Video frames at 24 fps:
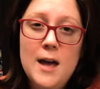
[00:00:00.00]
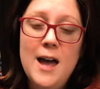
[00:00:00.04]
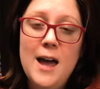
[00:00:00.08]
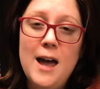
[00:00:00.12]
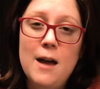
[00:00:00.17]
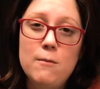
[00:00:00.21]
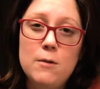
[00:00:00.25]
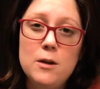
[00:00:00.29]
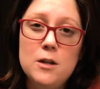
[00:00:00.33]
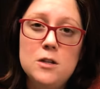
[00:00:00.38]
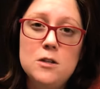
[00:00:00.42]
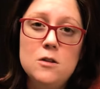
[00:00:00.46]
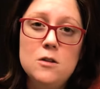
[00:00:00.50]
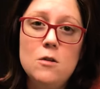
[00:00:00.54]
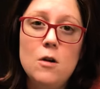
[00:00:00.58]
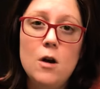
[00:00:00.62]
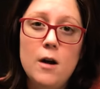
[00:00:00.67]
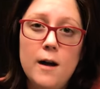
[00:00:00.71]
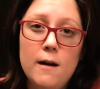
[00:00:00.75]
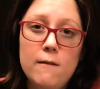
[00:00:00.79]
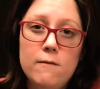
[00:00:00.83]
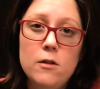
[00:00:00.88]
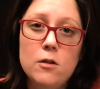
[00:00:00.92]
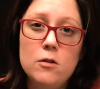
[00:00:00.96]
and we do
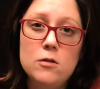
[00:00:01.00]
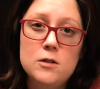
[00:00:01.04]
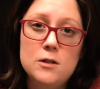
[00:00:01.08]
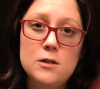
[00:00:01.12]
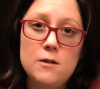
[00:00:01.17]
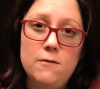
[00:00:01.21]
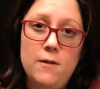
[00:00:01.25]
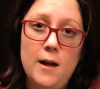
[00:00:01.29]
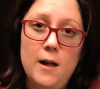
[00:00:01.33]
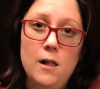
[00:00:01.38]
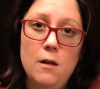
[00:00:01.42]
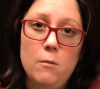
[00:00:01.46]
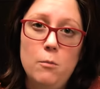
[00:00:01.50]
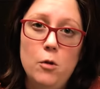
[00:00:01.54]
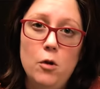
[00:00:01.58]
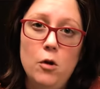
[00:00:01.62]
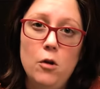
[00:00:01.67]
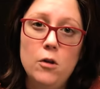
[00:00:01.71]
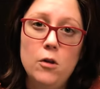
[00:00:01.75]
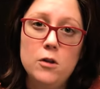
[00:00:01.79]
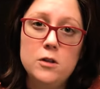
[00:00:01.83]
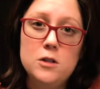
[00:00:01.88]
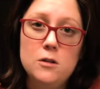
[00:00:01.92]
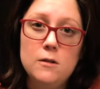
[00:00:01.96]
have those
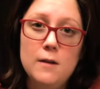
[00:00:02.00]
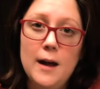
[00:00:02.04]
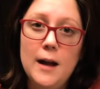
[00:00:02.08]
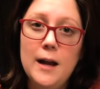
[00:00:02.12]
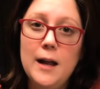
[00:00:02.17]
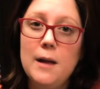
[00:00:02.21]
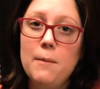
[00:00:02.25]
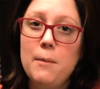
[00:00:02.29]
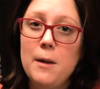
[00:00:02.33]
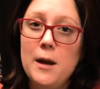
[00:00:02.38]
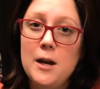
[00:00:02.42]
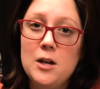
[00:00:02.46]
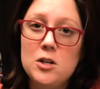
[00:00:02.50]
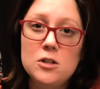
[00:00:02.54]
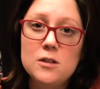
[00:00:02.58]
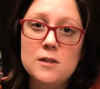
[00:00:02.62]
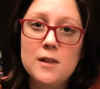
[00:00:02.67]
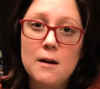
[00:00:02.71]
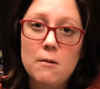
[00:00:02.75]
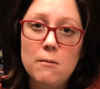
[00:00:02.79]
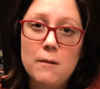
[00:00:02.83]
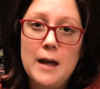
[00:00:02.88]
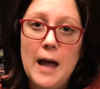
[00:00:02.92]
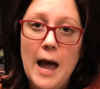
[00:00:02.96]
available to any patient
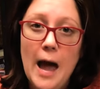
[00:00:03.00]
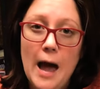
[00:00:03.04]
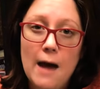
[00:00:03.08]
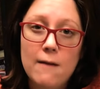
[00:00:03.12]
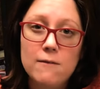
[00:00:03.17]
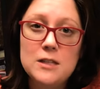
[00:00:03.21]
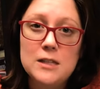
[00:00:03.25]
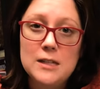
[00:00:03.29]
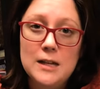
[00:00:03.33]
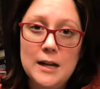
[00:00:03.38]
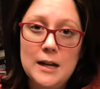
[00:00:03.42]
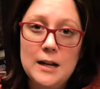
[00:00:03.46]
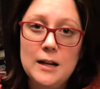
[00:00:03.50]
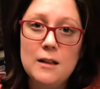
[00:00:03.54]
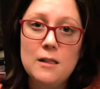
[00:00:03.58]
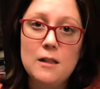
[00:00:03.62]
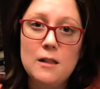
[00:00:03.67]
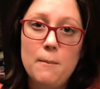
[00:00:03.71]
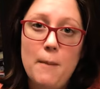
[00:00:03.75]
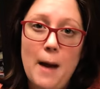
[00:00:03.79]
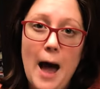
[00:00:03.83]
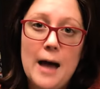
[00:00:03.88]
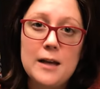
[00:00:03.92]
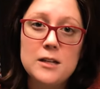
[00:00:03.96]
that we have seen in
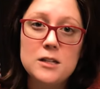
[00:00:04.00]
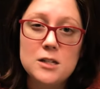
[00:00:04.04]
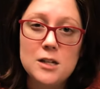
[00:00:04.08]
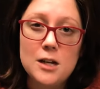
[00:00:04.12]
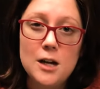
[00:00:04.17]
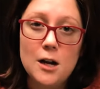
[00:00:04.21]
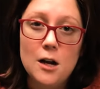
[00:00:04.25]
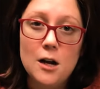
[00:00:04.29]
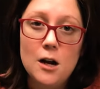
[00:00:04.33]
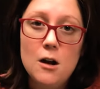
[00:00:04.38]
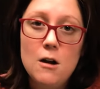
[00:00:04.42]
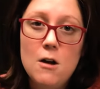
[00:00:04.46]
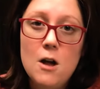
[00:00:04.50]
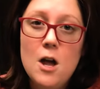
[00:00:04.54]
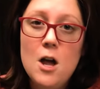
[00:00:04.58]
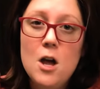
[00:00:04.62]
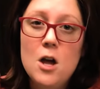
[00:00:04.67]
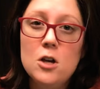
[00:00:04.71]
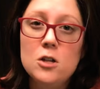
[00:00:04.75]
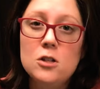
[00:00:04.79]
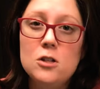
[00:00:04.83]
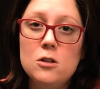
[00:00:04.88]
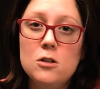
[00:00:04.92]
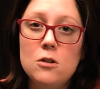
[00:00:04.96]
the past year.
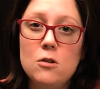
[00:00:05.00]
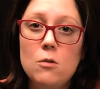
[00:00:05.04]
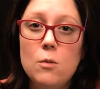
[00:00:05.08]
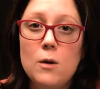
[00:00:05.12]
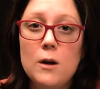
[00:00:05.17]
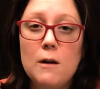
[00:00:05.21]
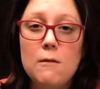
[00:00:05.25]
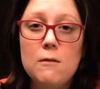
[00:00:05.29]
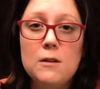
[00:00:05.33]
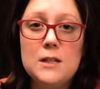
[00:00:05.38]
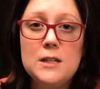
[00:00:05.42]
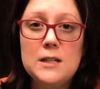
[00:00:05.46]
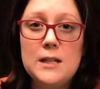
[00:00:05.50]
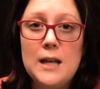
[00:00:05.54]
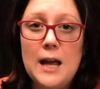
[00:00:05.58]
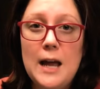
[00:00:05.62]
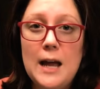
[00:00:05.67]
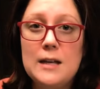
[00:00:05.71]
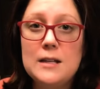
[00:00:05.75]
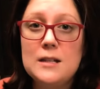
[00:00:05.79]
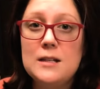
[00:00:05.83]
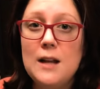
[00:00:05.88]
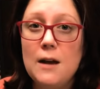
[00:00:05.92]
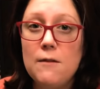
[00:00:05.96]
So what I would
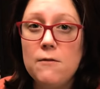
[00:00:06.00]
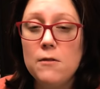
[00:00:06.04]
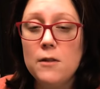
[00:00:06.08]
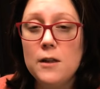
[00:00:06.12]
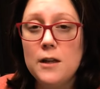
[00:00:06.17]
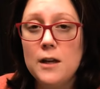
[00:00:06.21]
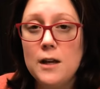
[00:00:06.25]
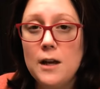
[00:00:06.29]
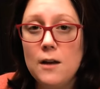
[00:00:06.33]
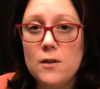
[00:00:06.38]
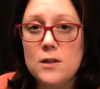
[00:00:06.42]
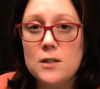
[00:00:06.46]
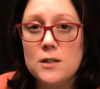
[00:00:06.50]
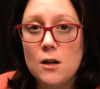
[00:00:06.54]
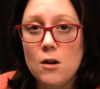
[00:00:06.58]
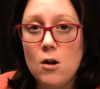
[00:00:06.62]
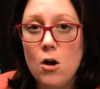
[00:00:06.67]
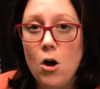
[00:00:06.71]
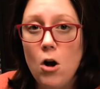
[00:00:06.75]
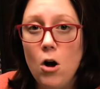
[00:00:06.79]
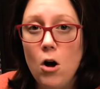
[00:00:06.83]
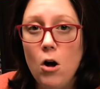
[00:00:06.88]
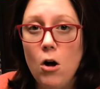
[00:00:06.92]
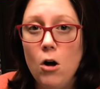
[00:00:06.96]
say is definitely give us a
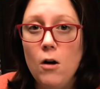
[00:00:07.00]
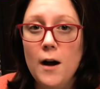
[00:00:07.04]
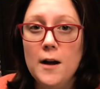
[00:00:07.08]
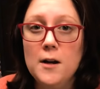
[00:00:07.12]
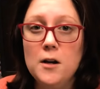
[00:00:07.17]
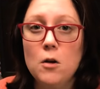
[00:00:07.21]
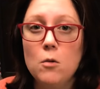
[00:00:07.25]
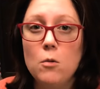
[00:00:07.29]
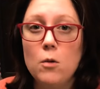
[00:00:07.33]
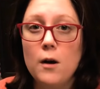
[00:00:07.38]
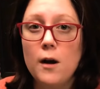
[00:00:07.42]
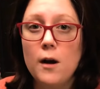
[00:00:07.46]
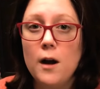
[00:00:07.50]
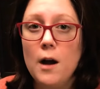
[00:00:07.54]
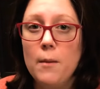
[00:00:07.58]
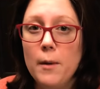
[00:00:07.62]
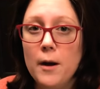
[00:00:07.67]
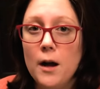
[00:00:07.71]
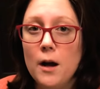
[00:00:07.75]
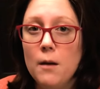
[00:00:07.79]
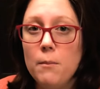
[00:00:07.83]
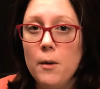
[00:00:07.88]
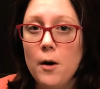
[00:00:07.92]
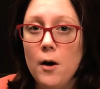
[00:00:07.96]
call. I know we're
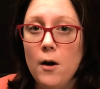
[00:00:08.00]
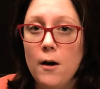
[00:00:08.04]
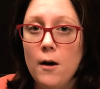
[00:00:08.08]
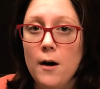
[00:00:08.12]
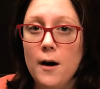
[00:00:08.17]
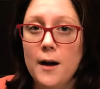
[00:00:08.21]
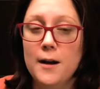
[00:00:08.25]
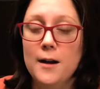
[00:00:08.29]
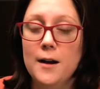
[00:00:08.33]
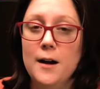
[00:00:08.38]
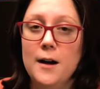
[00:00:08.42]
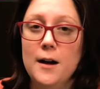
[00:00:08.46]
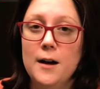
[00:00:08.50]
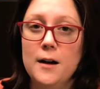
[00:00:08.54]
coming up on